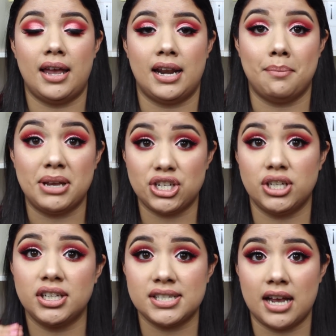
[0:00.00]
and I'm
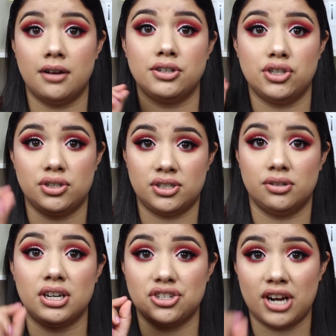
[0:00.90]
mentioning this now because you still get